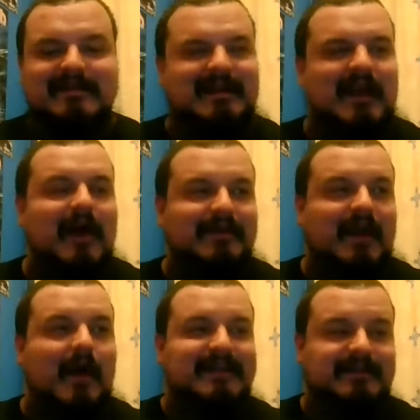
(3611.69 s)
The
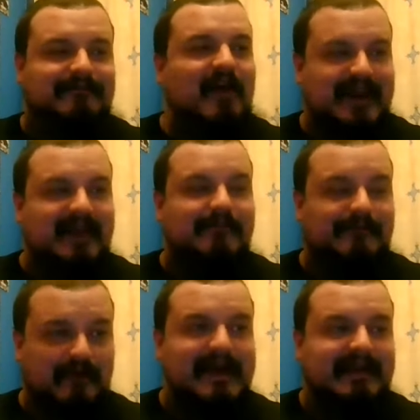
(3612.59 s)
guy's a fucking
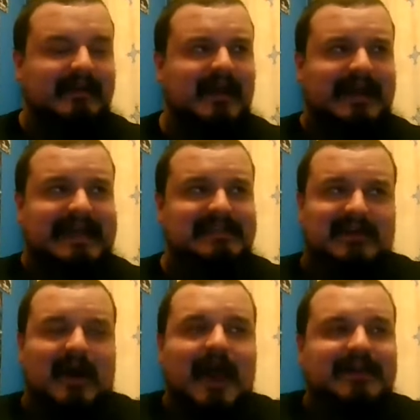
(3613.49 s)
freak. Like
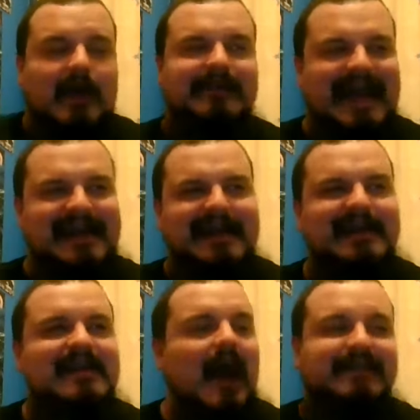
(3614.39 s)
I don't get it.